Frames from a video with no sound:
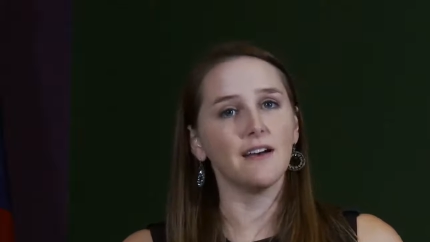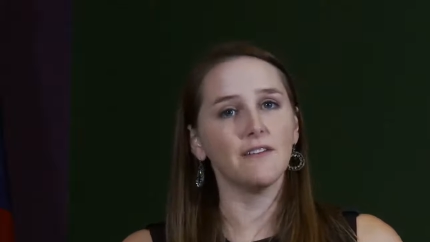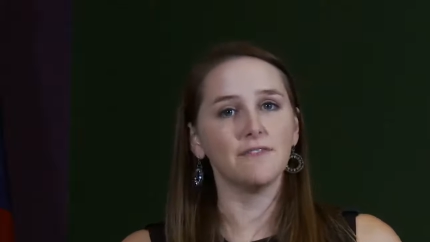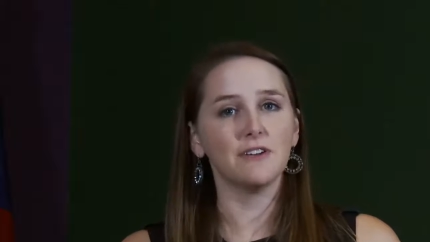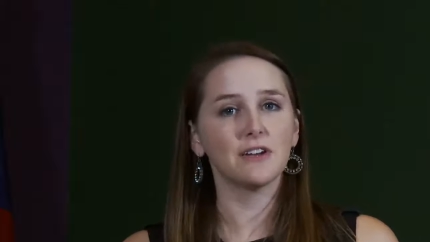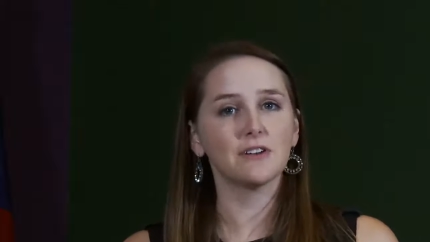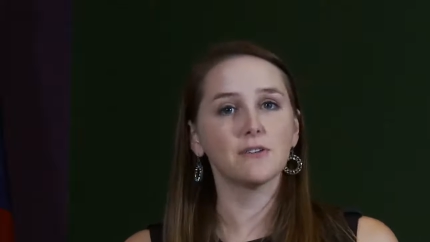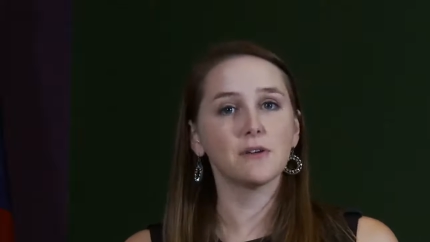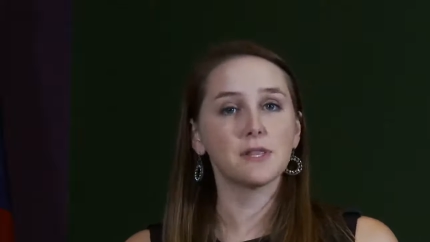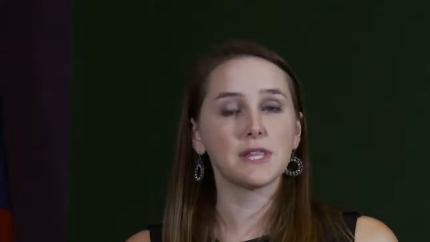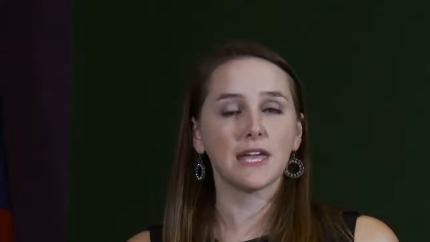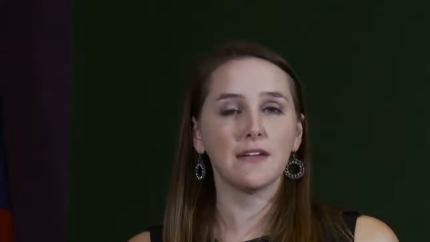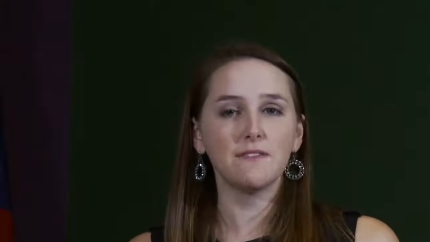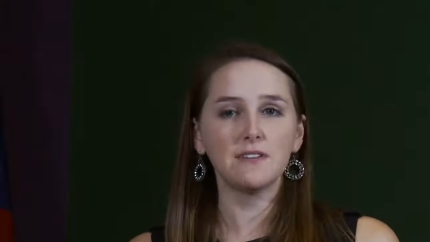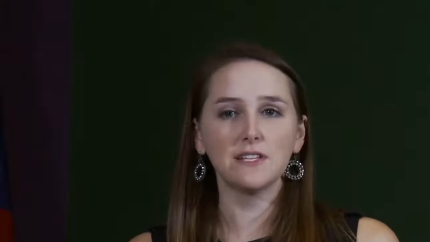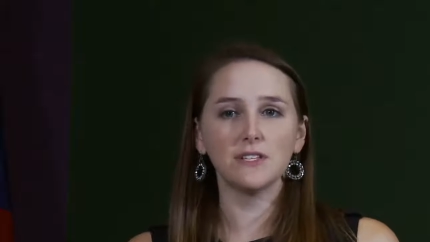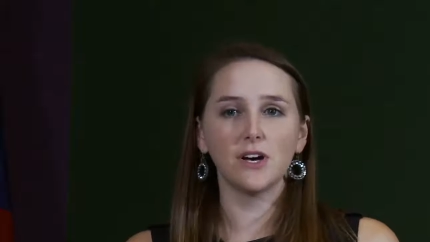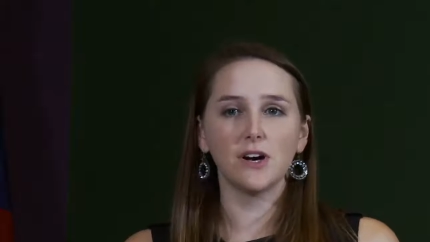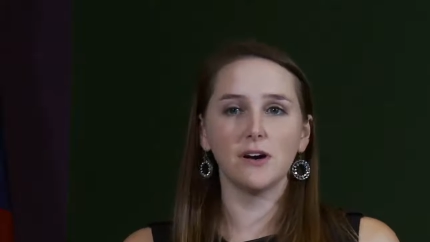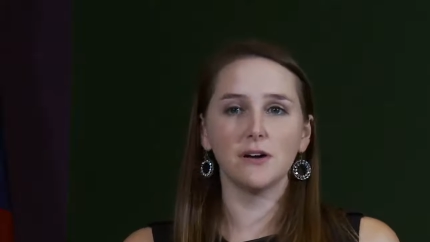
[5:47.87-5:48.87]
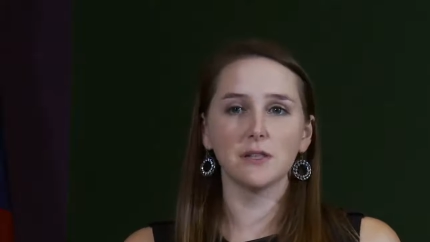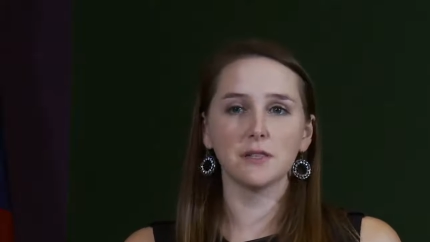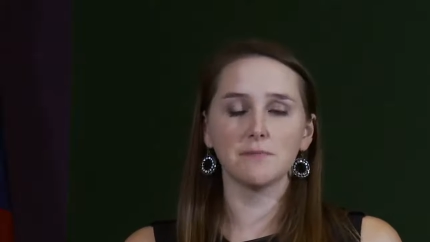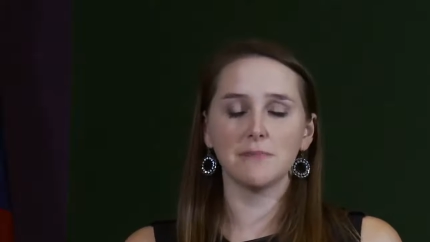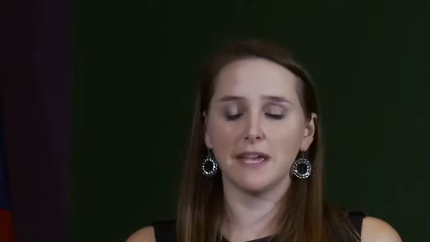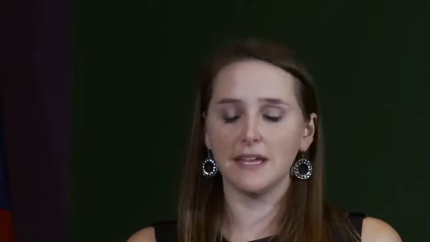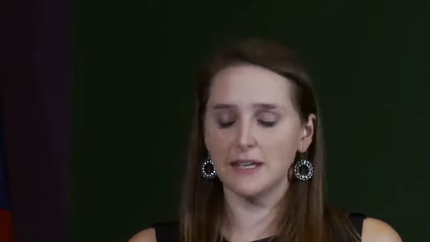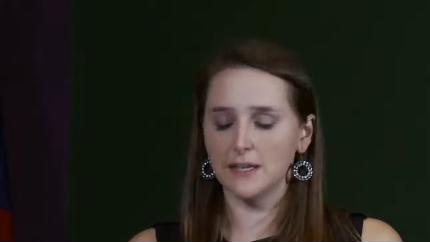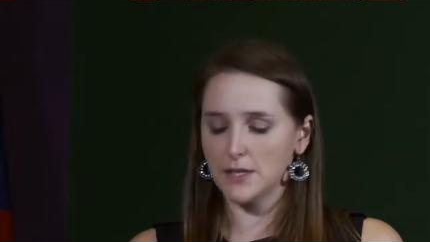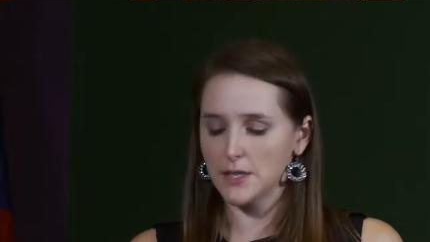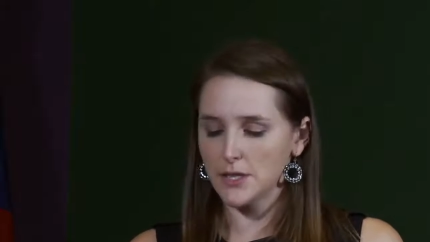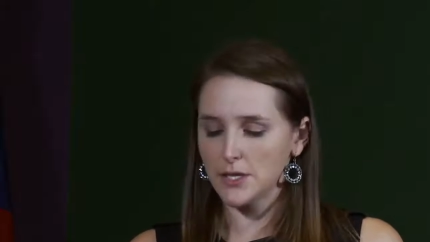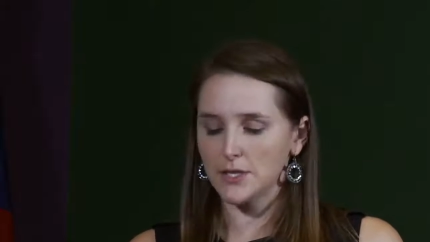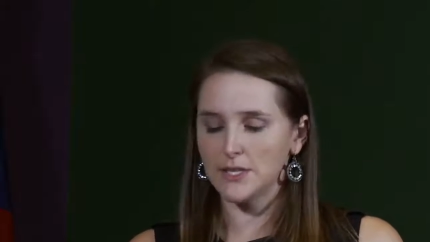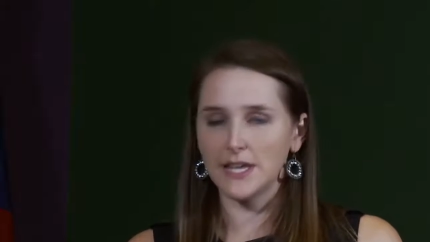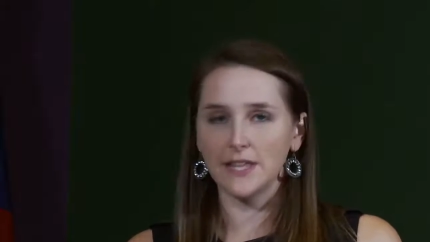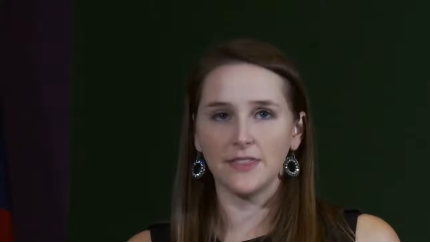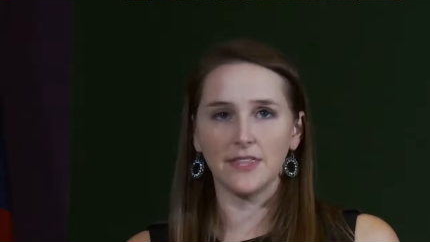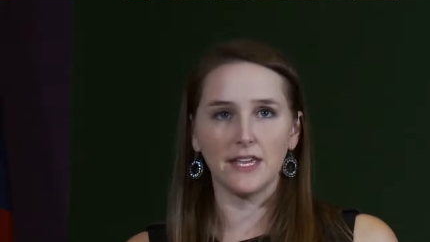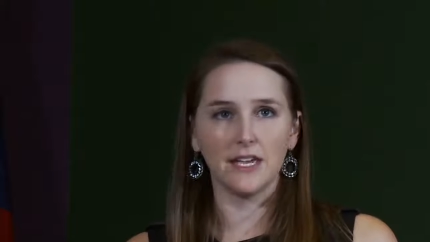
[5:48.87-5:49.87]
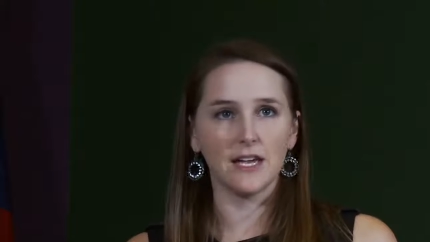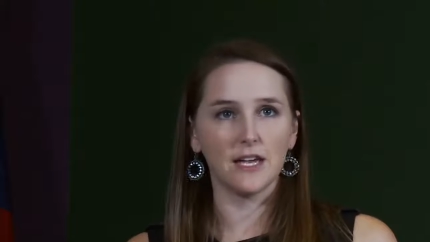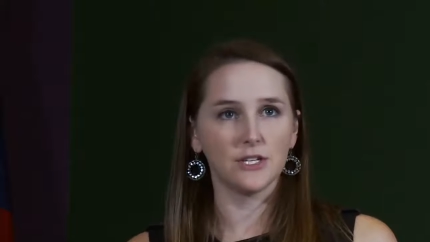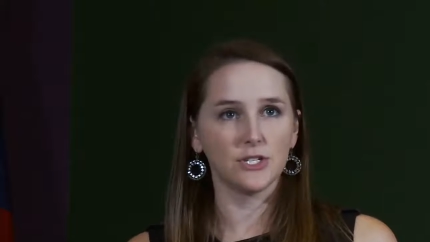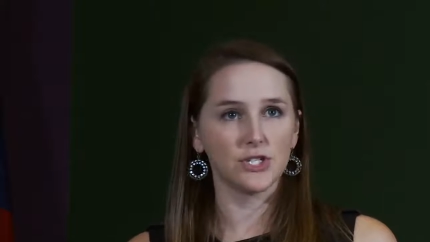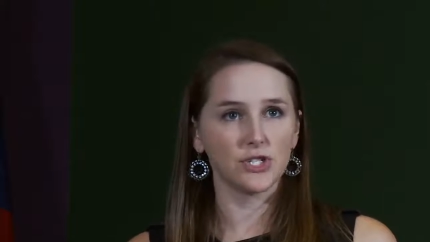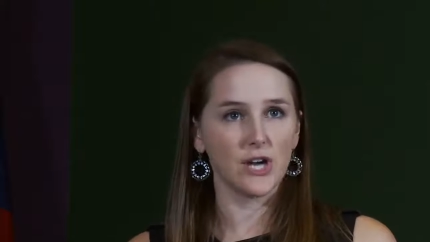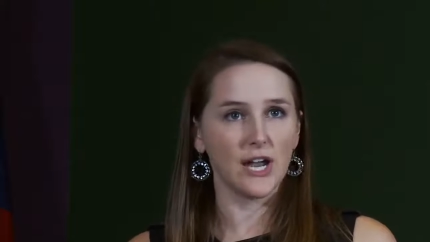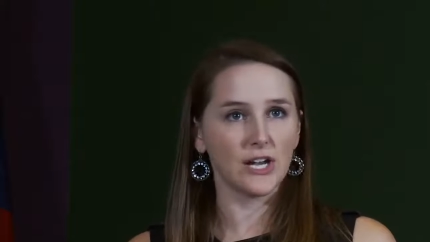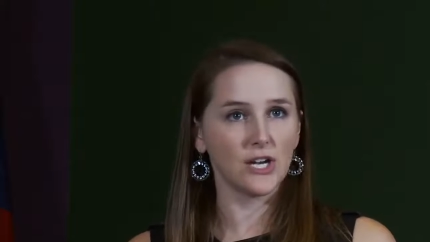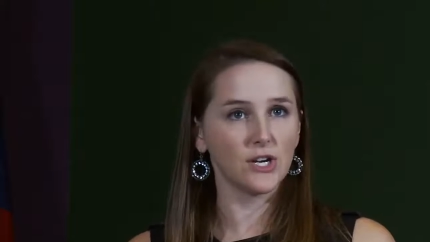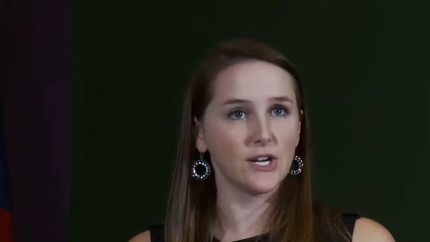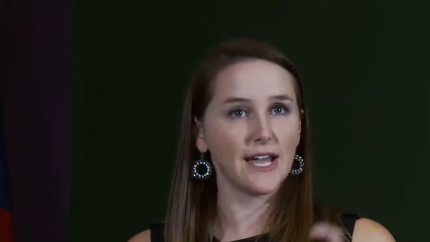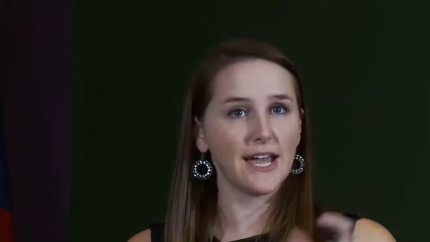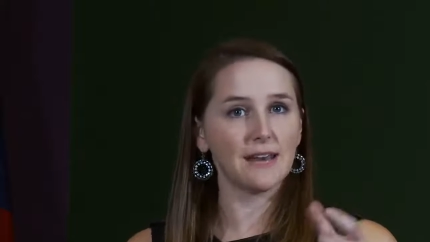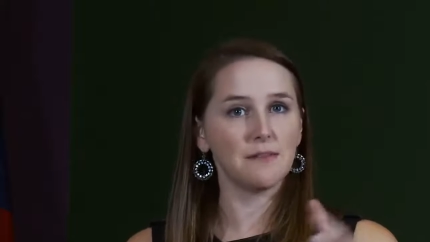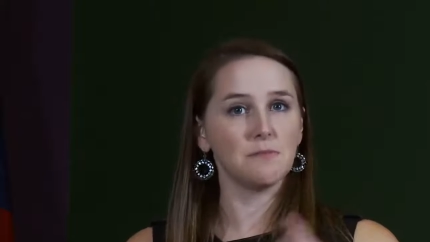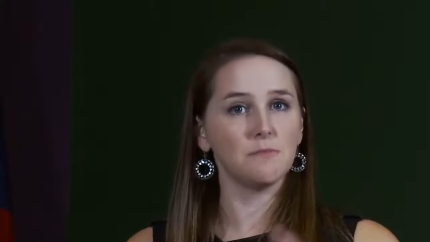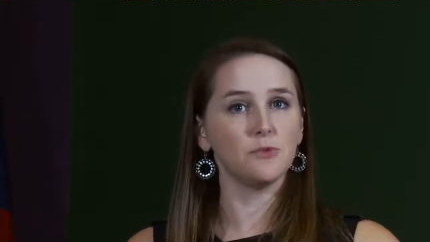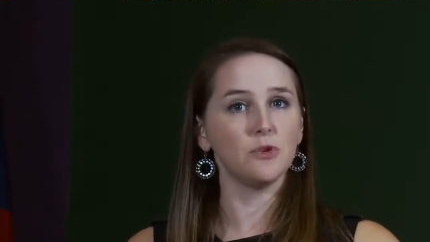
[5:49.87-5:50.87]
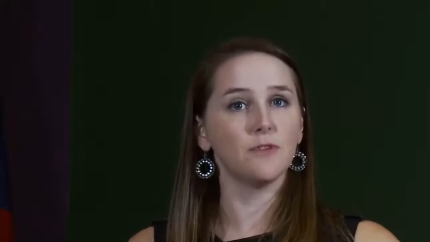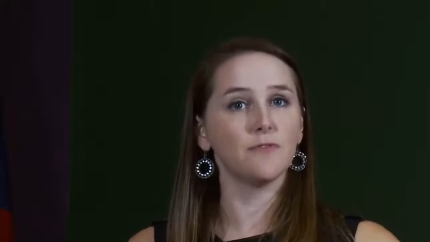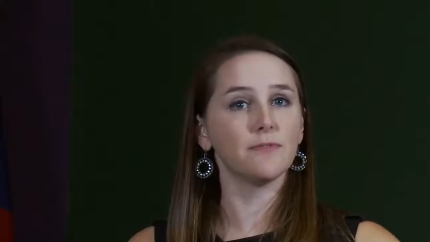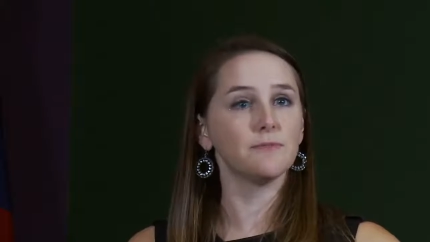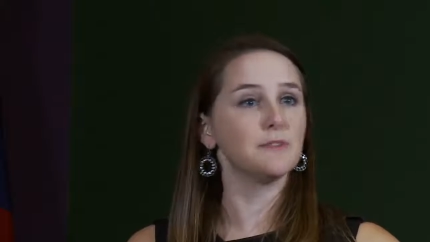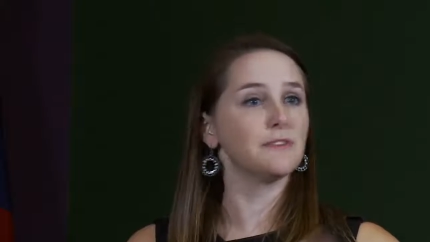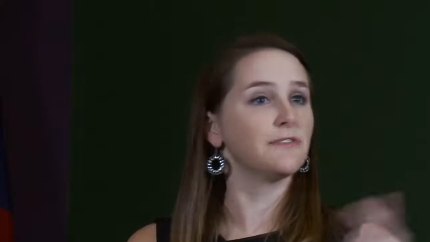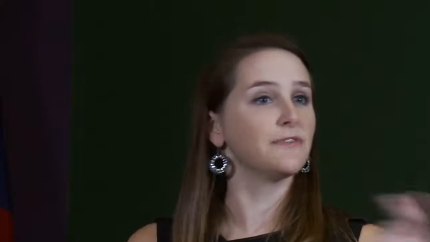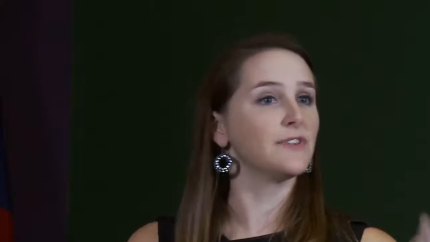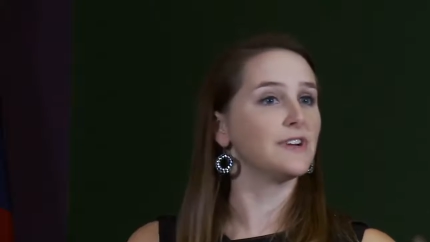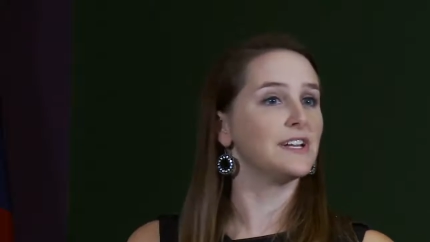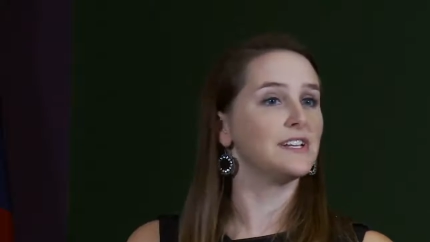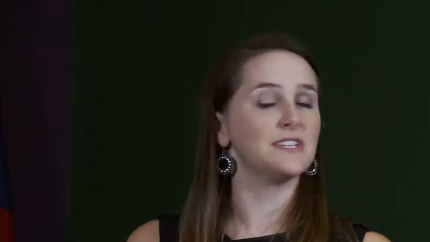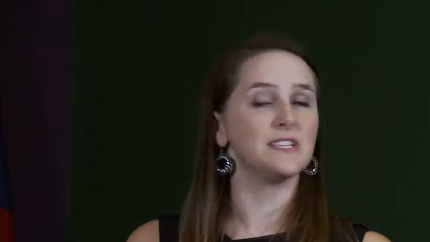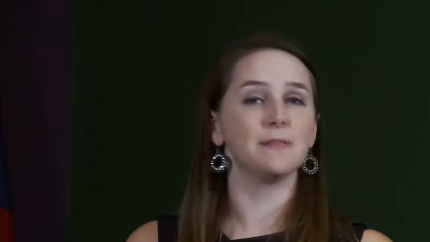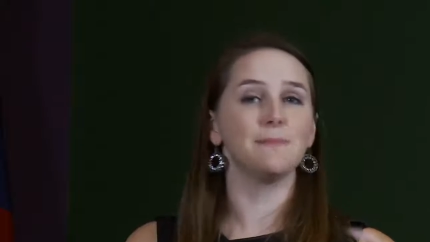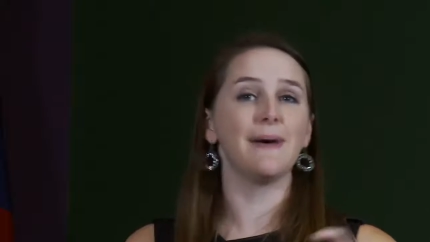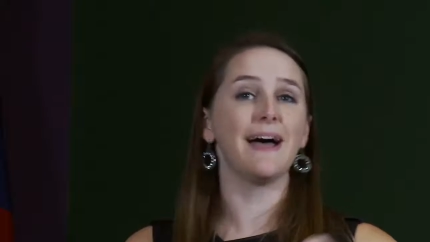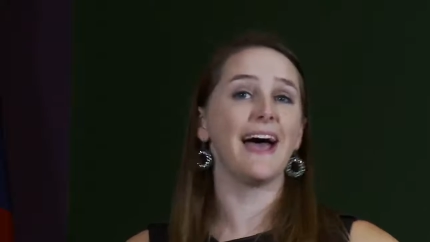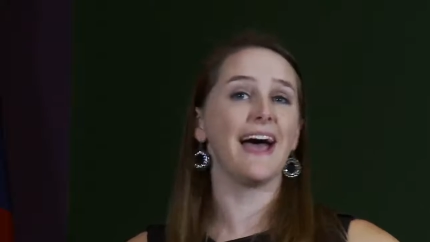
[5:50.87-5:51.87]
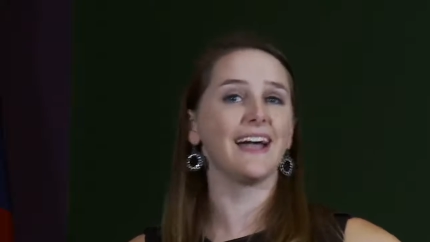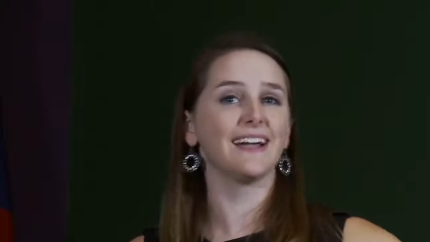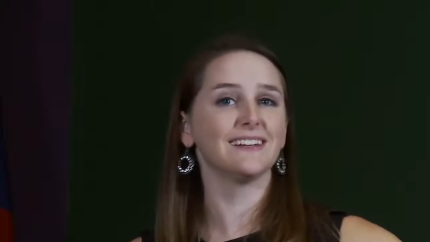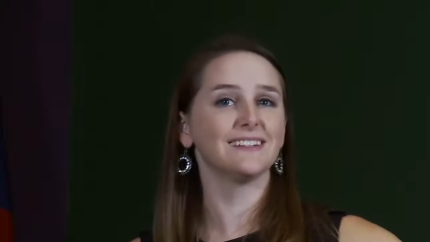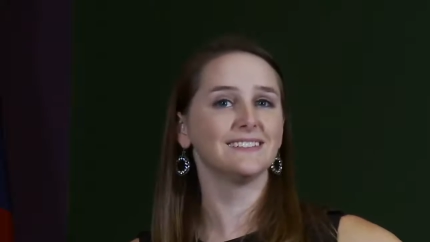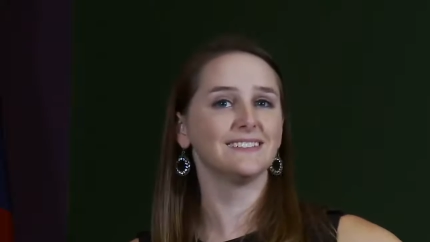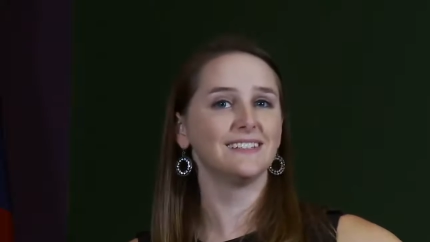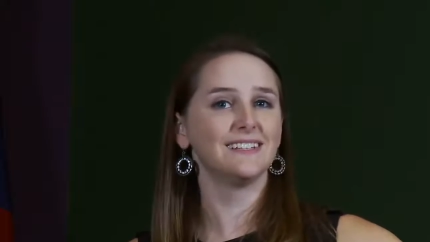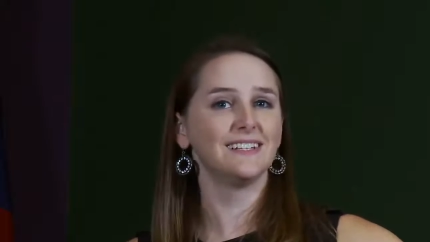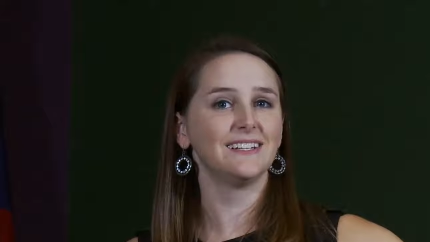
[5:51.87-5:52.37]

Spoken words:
federal safety laws made it so that the striker had to be moved from the front to the back.